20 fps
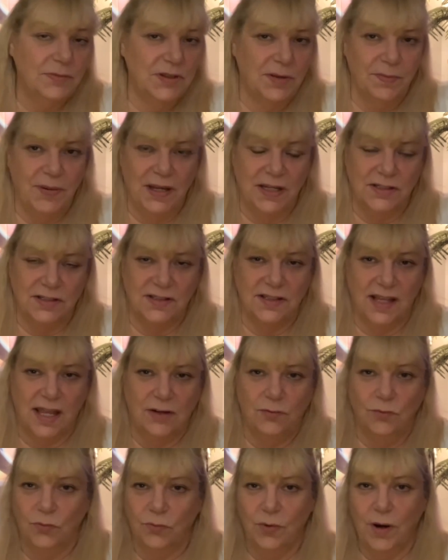the pages
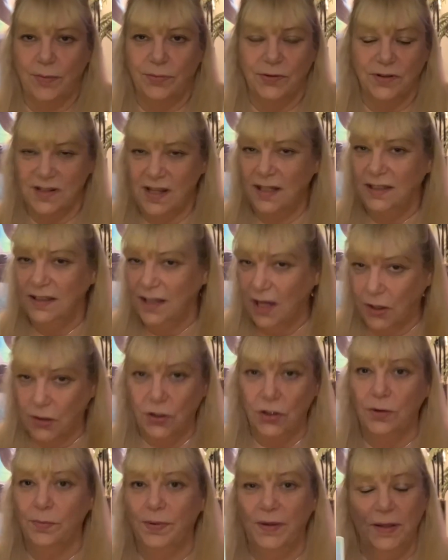can represent
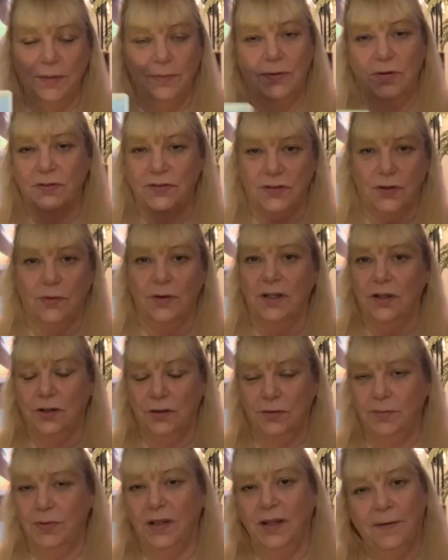younger people, so it
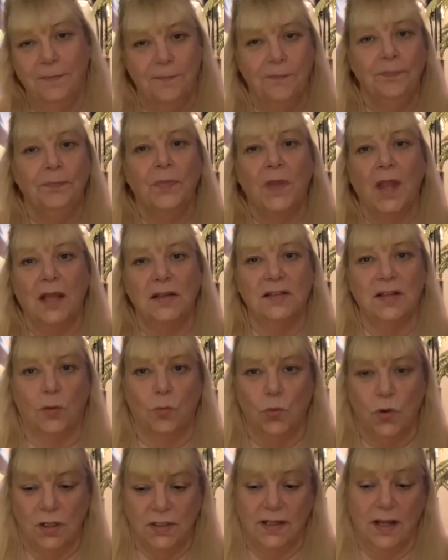could be
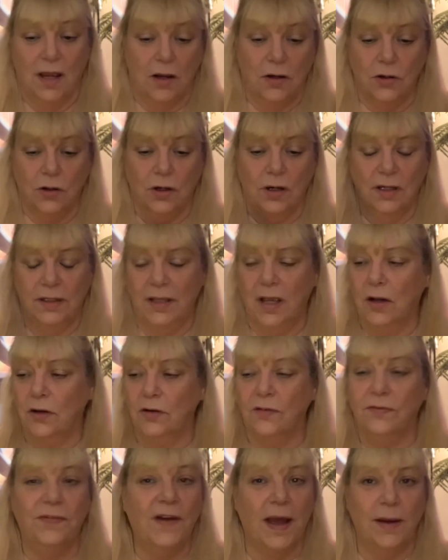someone younger, a younger
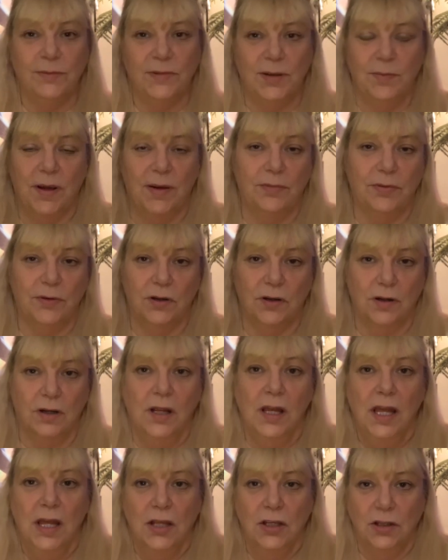family member,
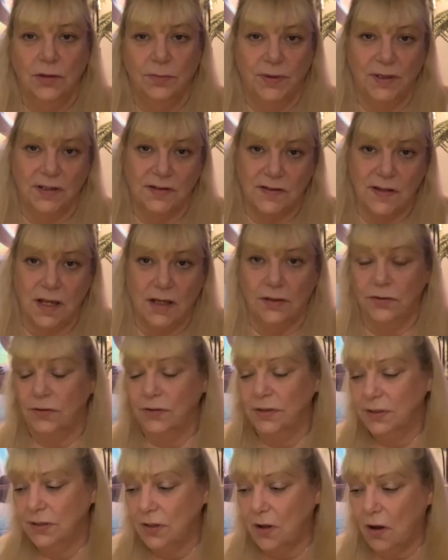could be a son or
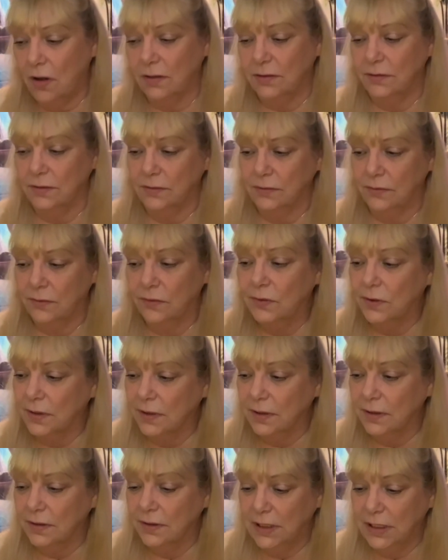a daughter,
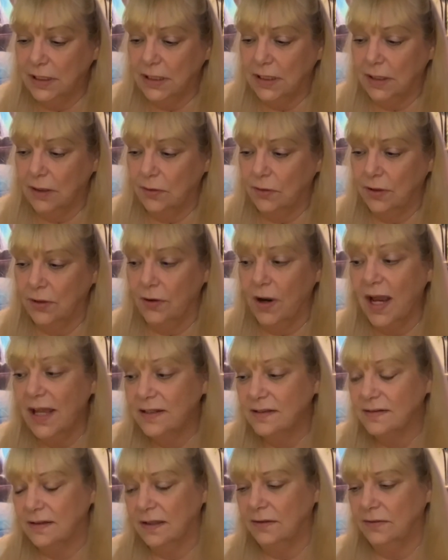or, you know, a
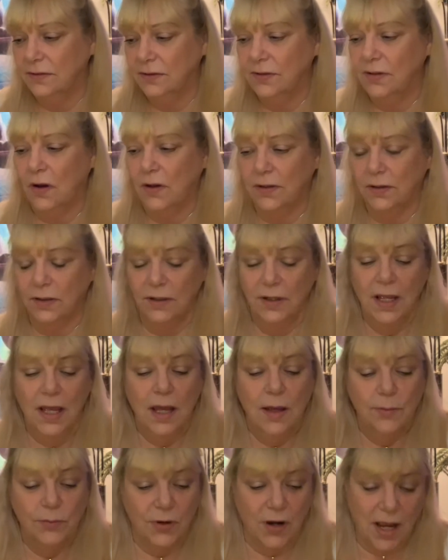grandson or a daughter,
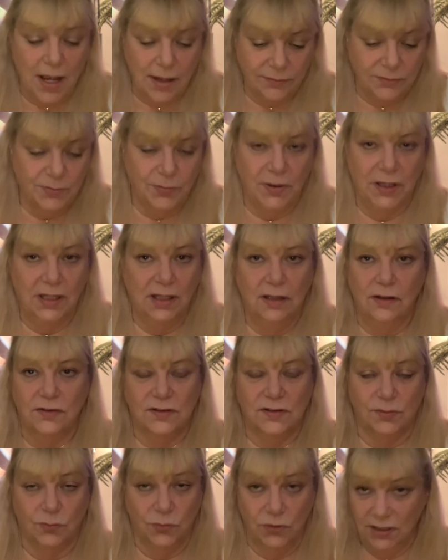perhaps bringing you
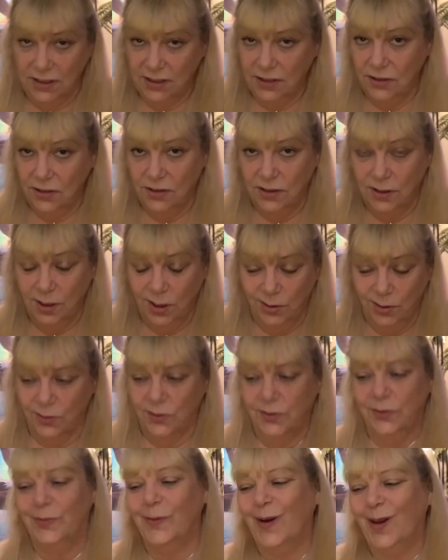some really good
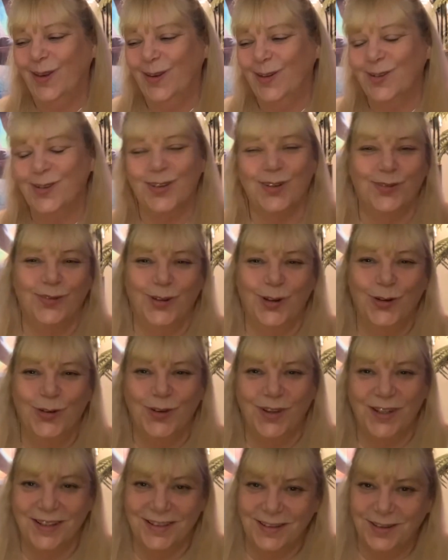news. For others of you,
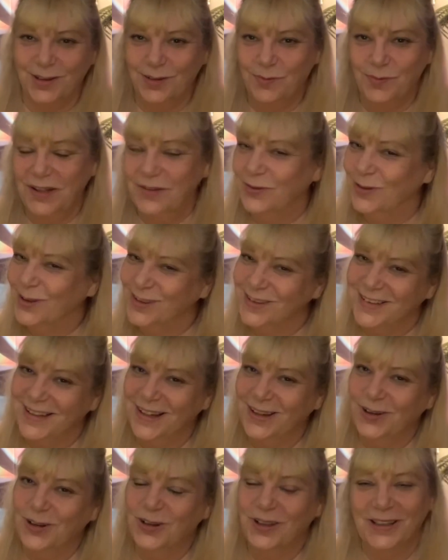this could be, if you're
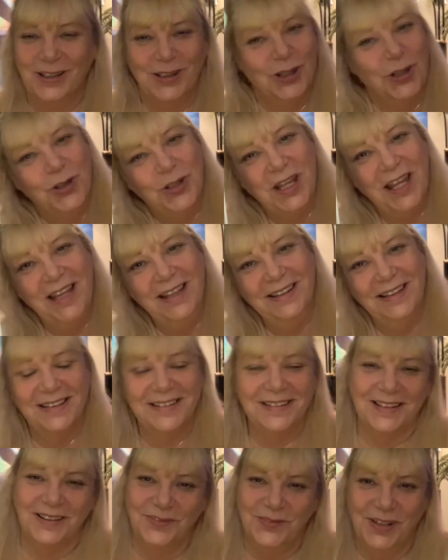single and looking, this
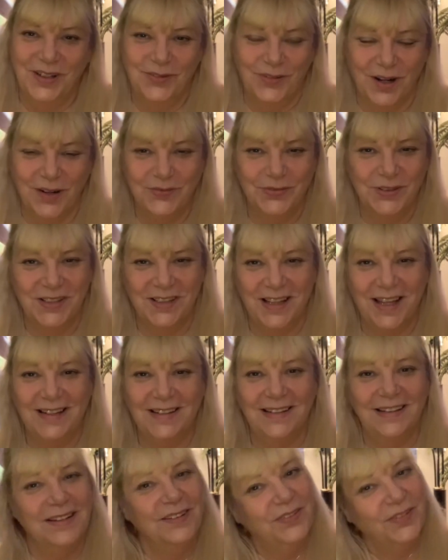could be
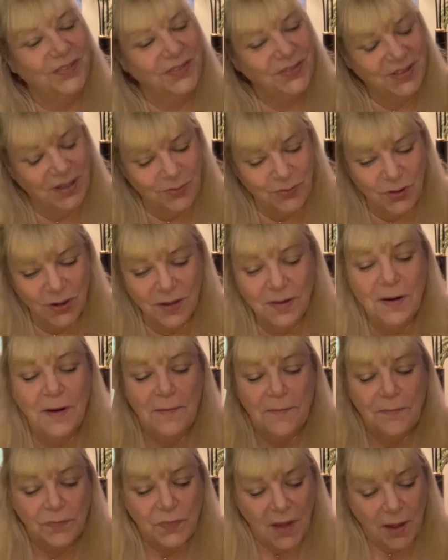representative of someone
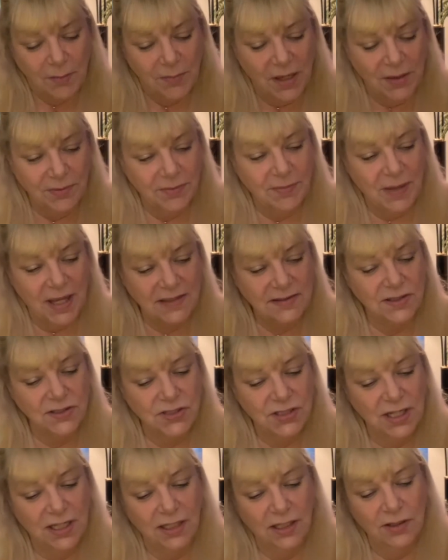maybe
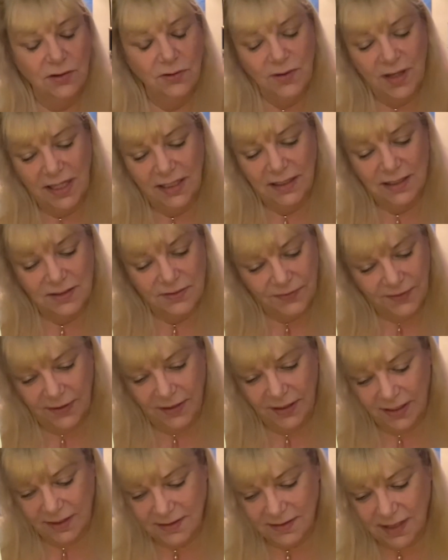messaging you, and it's
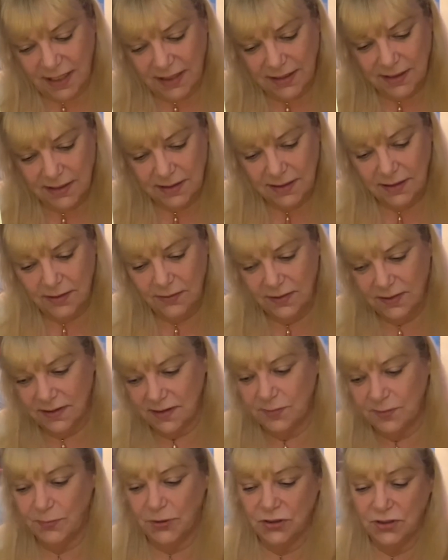very exciting to you because
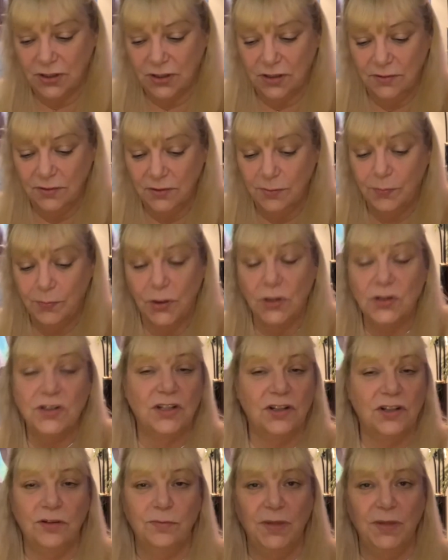this person
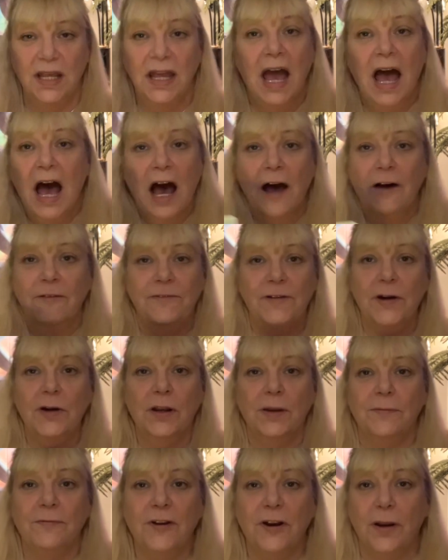could be a very,
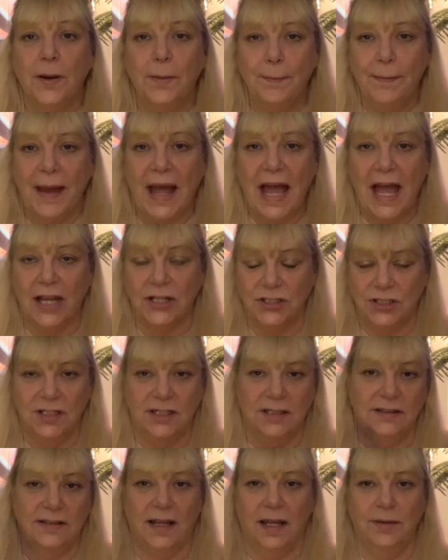very
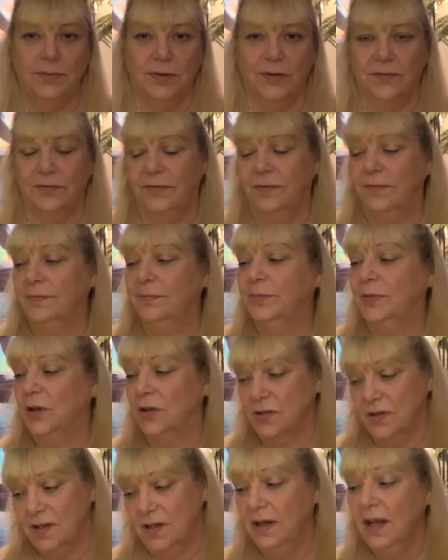passionate type of
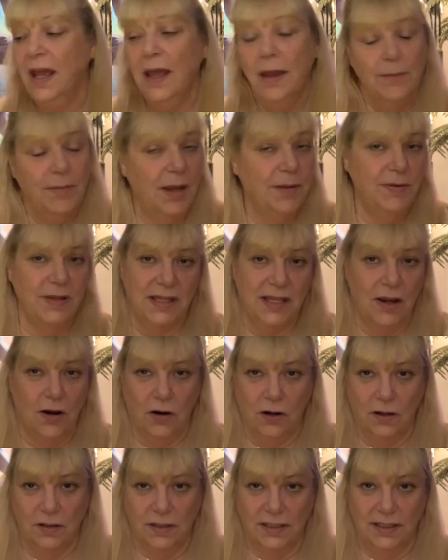person. Maybe they
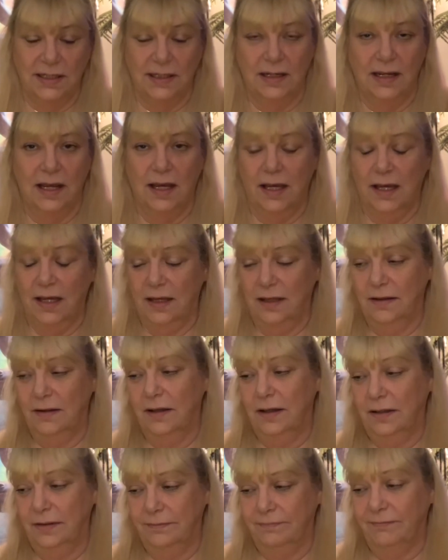are
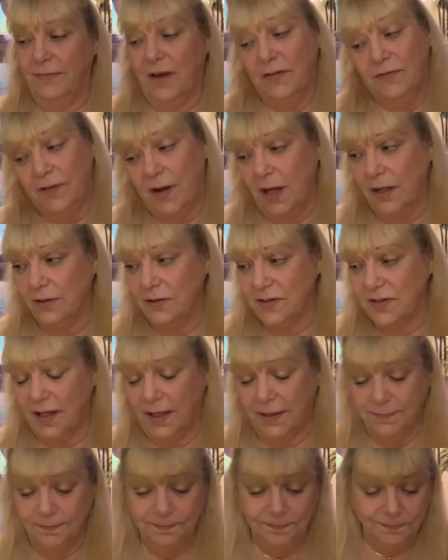a fire
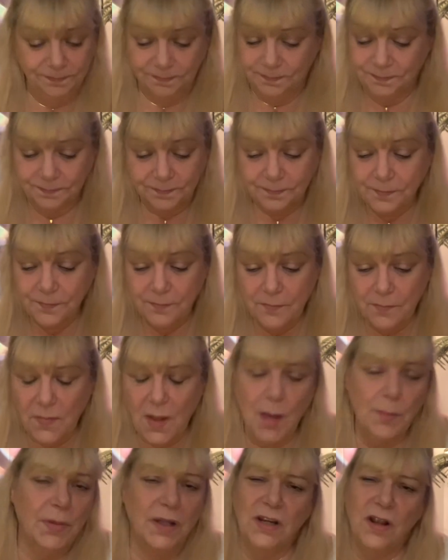sign,
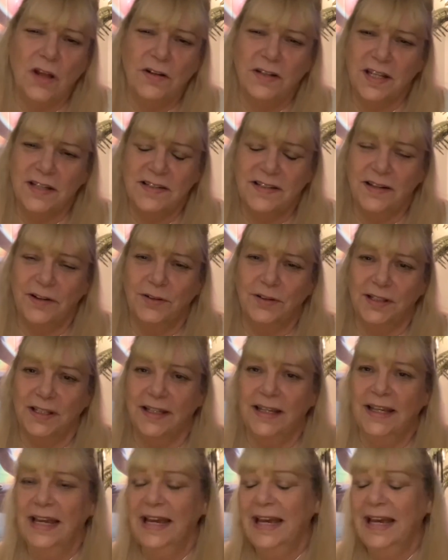but not necessarily.